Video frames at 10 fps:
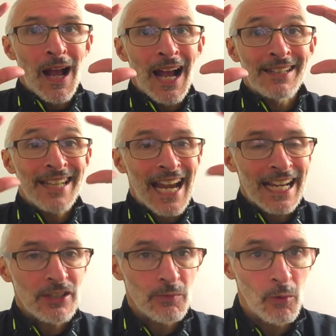a
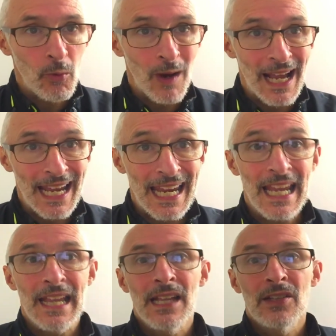tangible
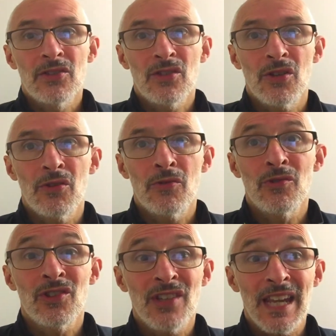way to
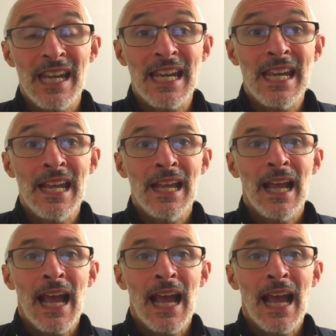see